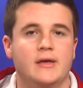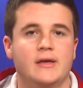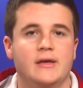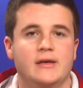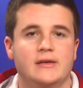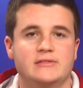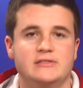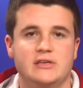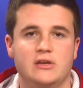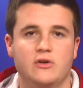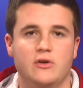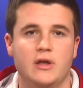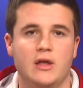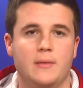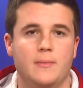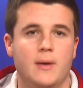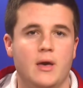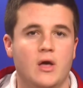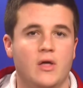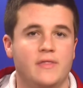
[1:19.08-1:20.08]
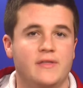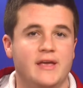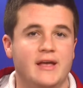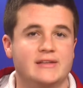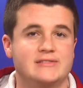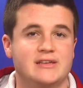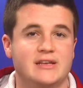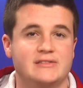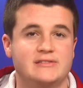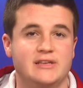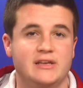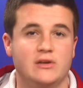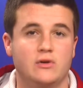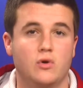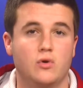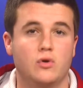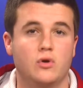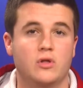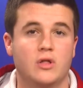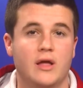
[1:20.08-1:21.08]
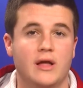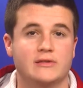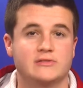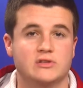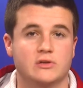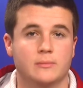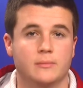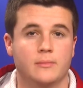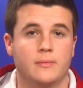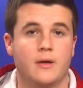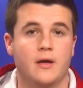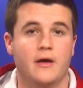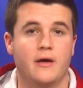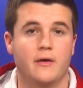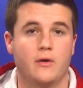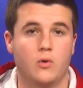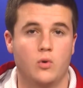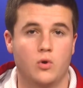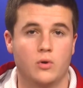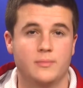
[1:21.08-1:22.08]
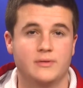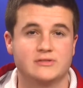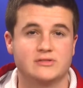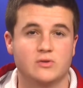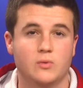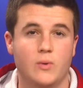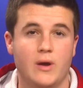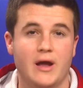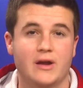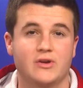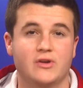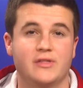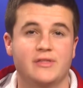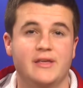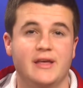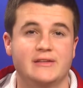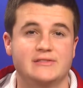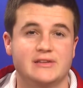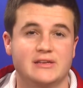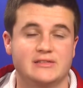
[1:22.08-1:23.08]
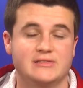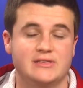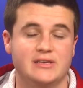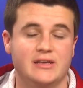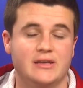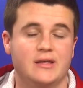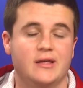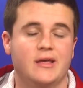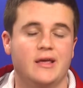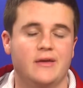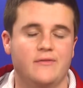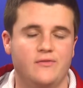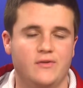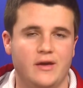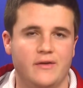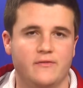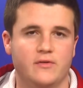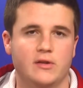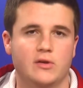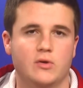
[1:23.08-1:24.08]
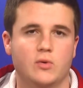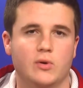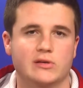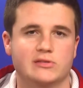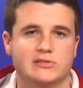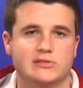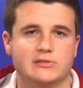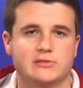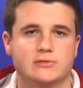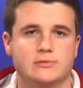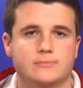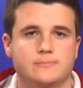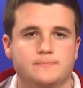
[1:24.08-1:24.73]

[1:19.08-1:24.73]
See your email in the SSE Google Classroom or Mr. Wagner in the SSE if you have any questions.